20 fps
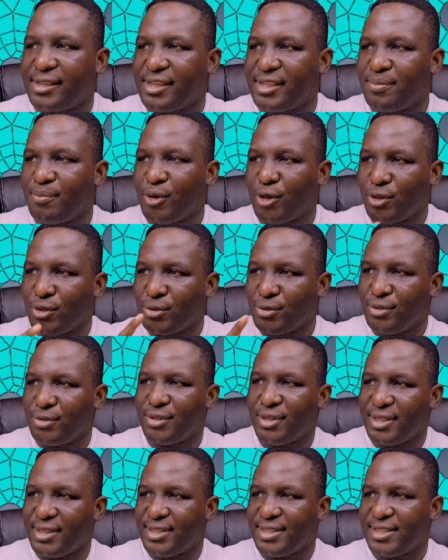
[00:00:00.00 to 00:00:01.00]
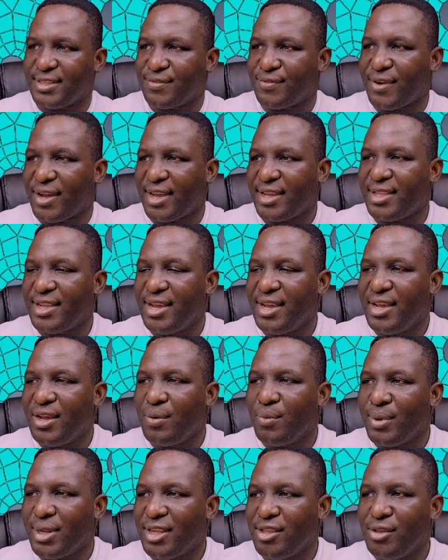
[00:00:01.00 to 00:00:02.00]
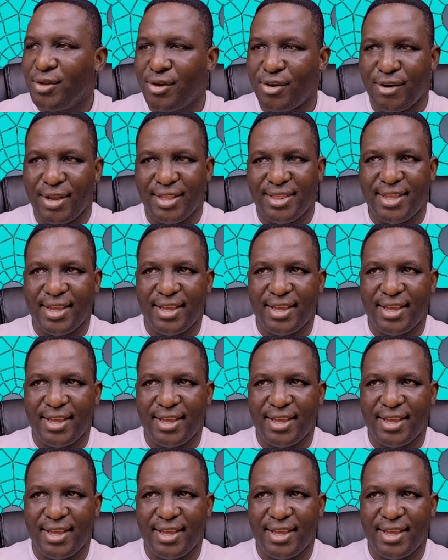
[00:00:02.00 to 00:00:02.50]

this model, so this is fine. We need to create